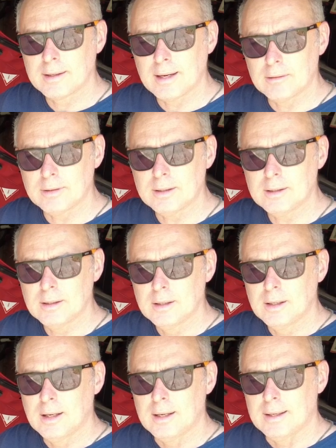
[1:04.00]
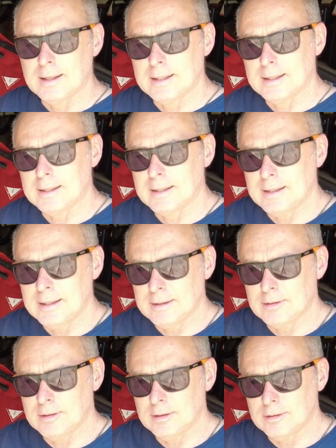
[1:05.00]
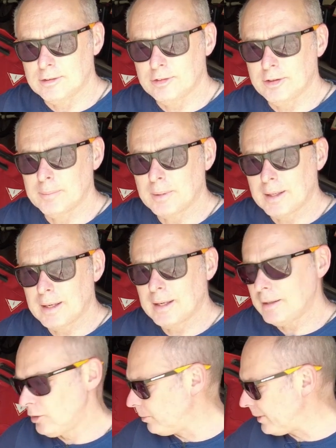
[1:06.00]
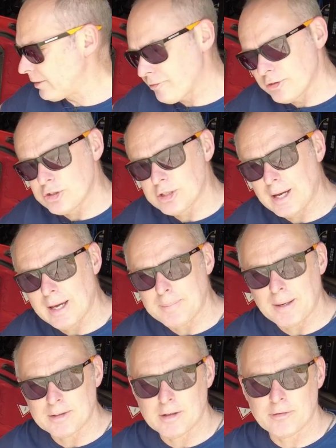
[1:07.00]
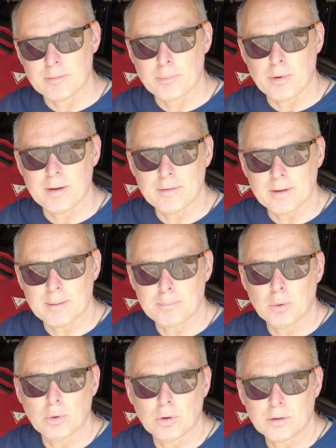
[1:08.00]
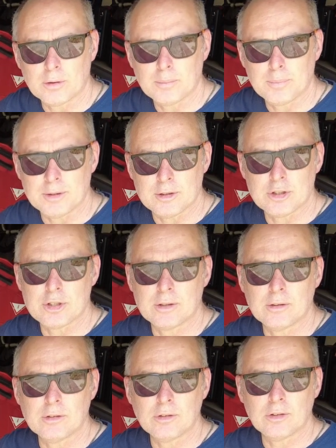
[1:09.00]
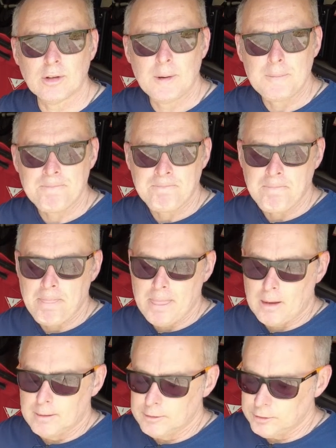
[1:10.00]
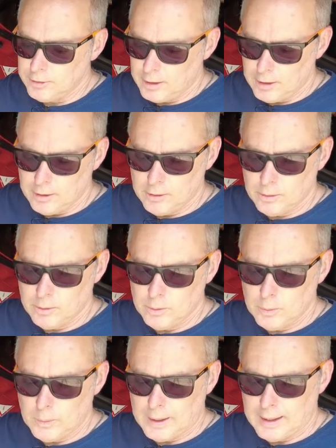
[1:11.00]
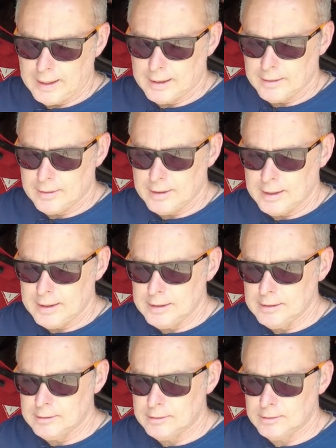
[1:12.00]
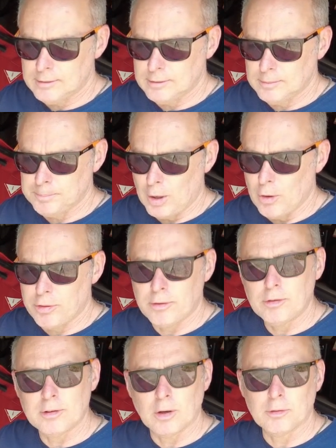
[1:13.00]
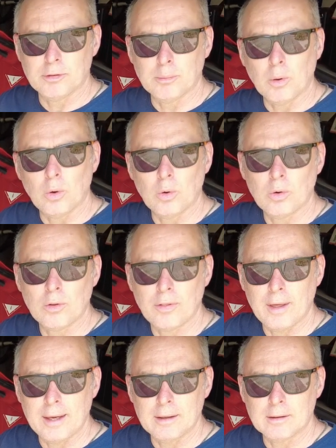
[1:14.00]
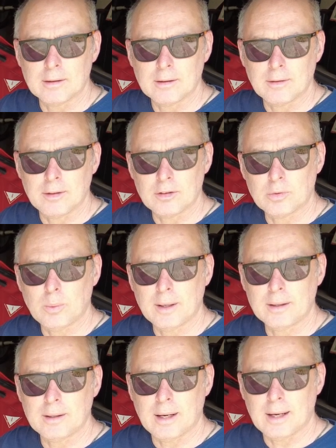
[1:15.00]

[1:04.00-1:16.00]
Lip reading: cover. It is similar, a little bit different shape, has different breather port positions. So these both sell for more than this one.